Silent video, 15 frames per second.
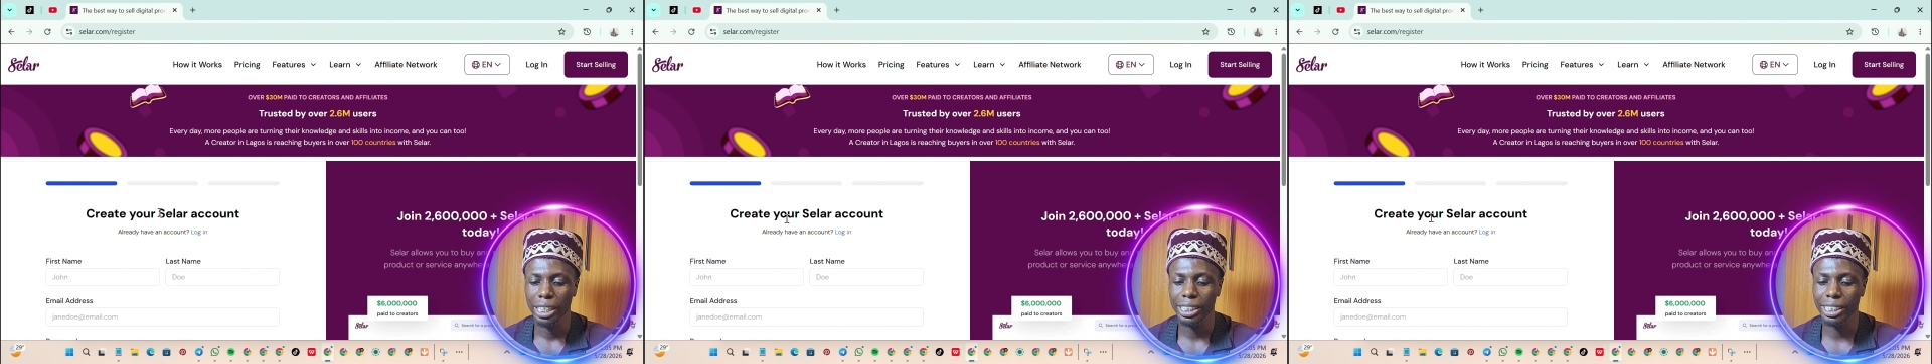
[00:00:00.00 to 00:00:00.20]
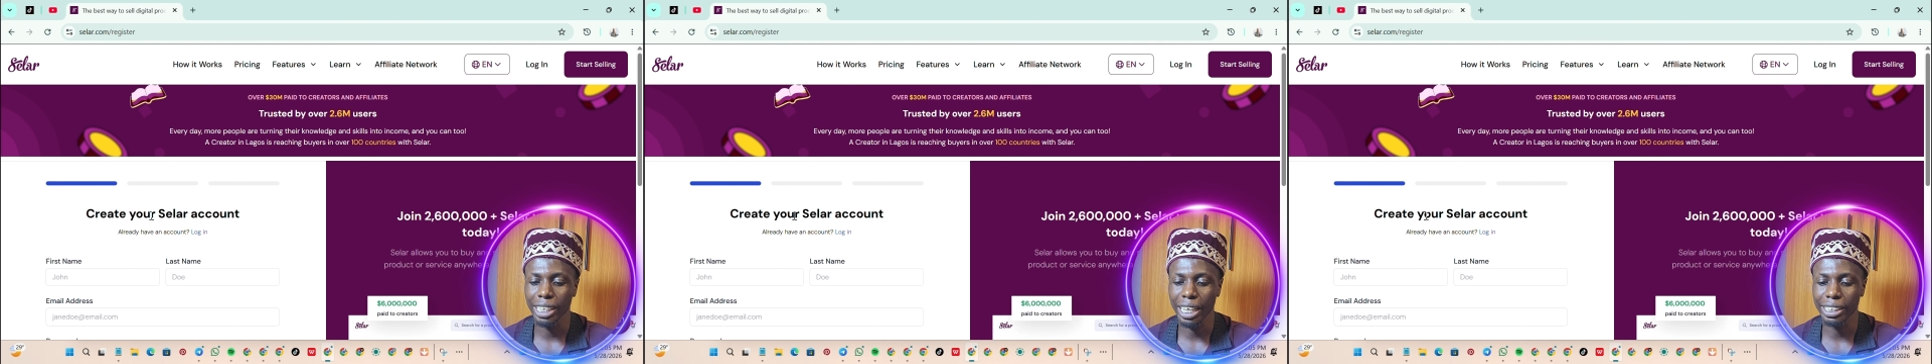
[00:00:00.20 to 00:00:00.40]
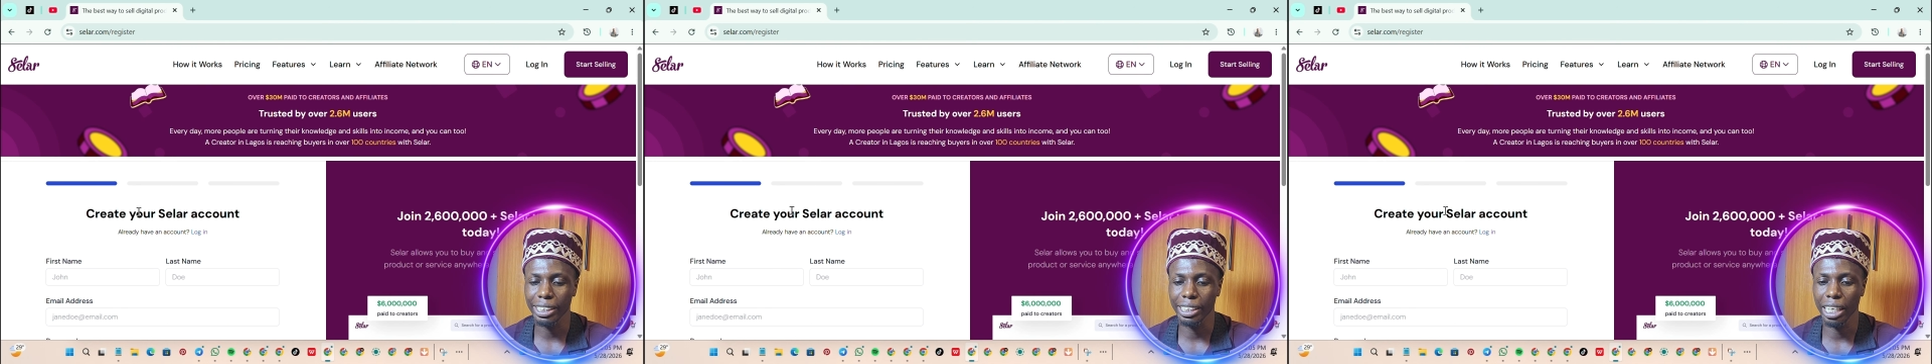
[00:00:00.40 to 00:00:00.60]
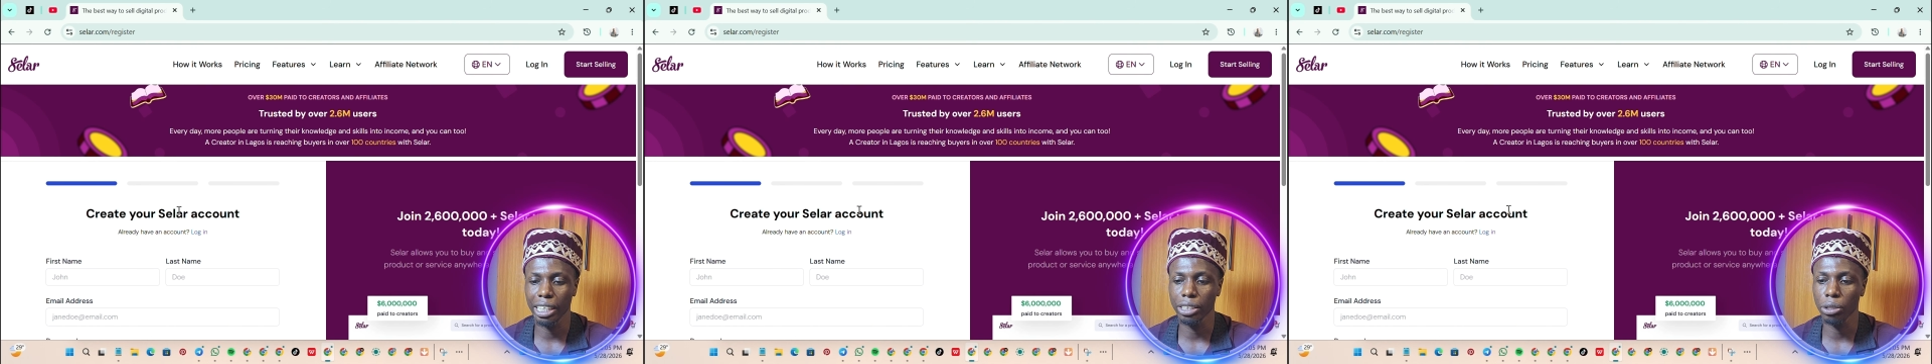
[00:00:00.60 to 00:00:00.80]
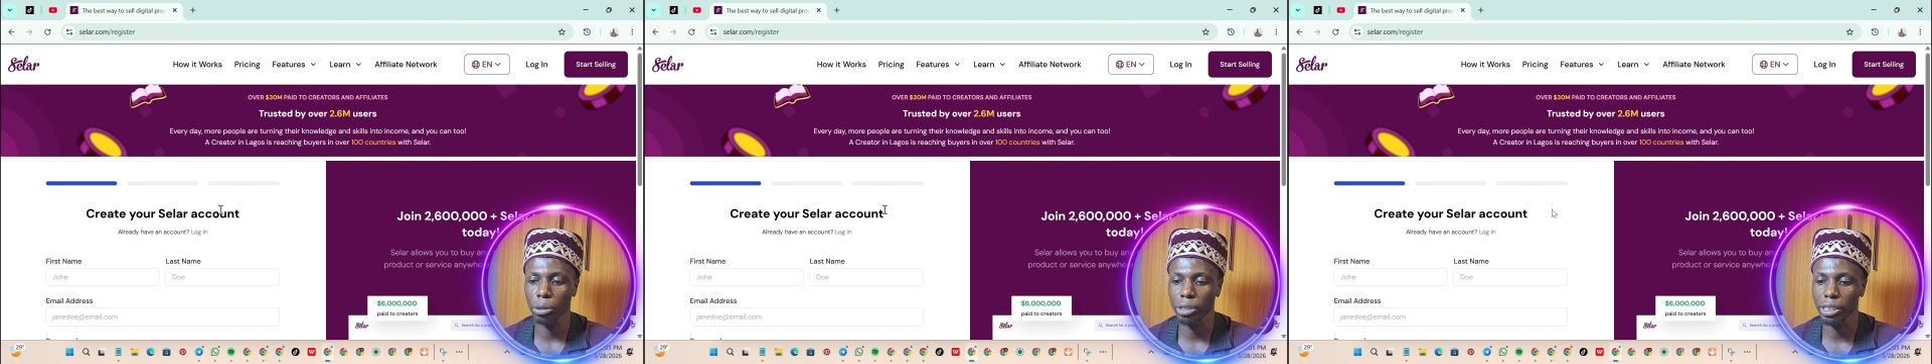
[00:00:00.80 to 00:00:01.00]
start
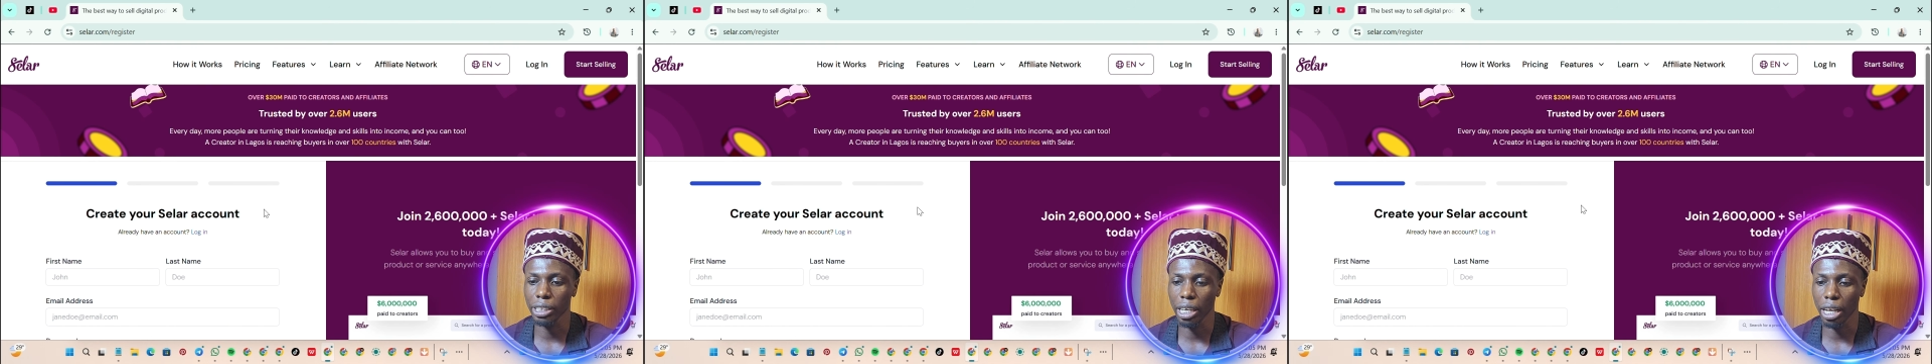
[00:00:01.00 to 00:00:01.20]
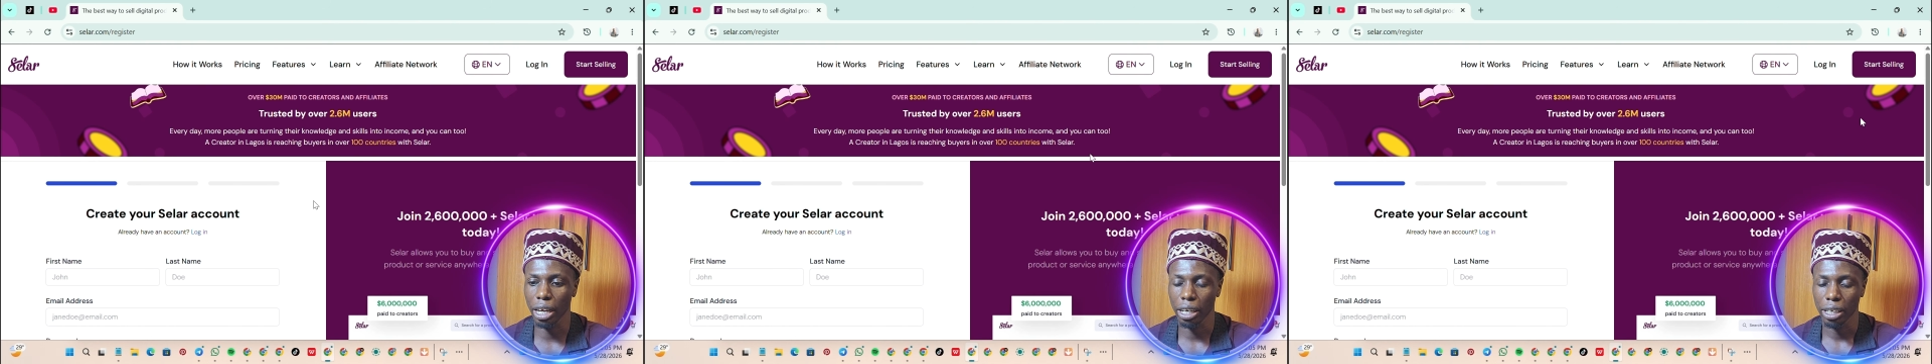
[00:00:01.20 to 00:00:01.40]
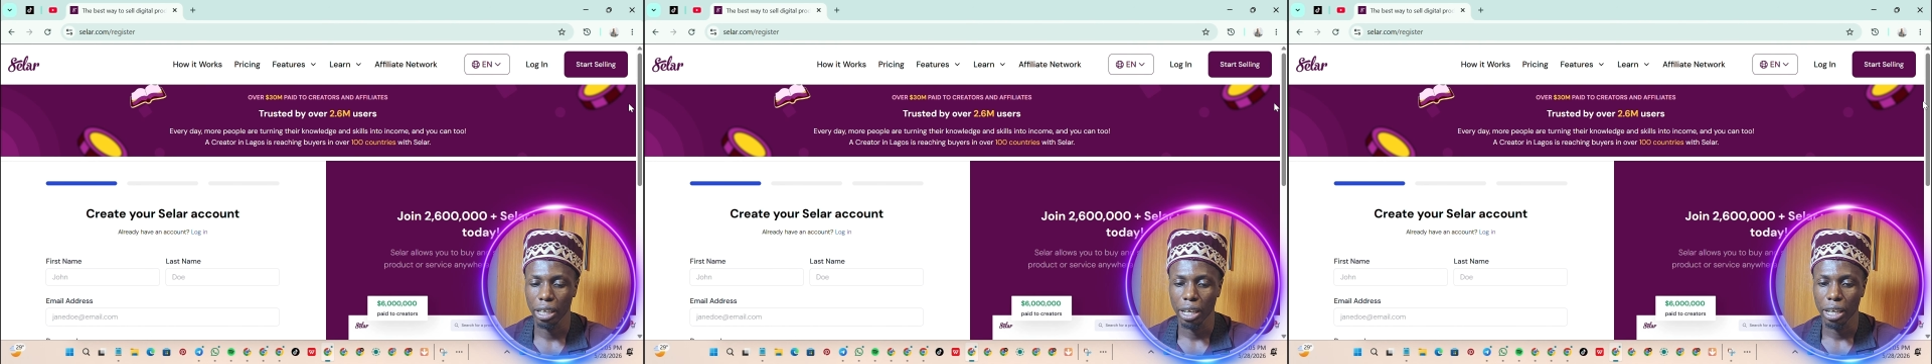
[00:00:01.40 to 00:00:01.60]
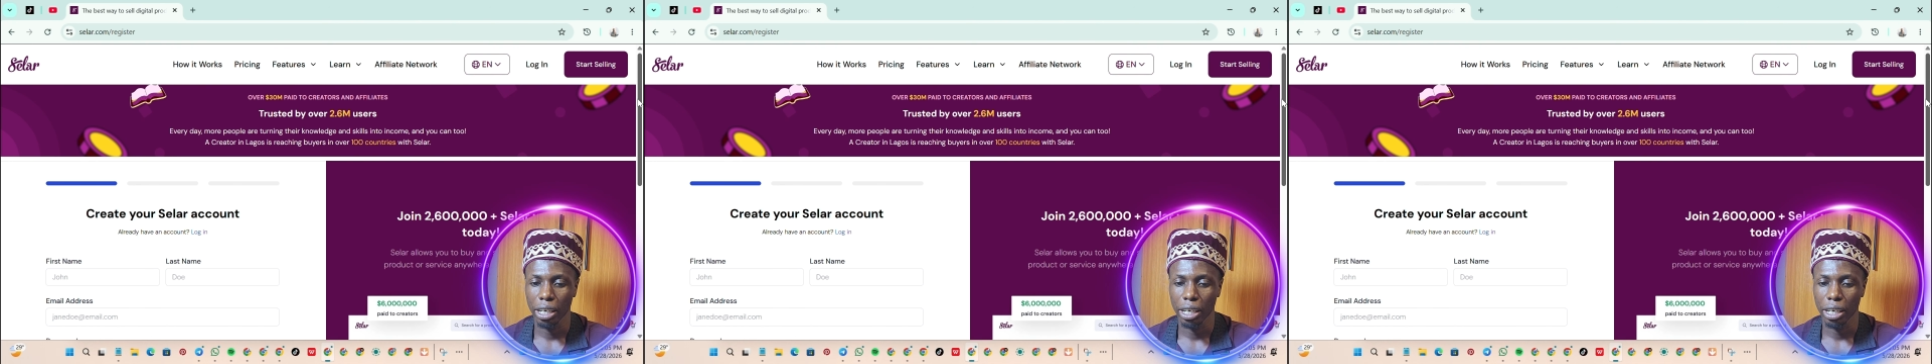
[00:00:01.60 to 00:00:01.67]
selling on Selar.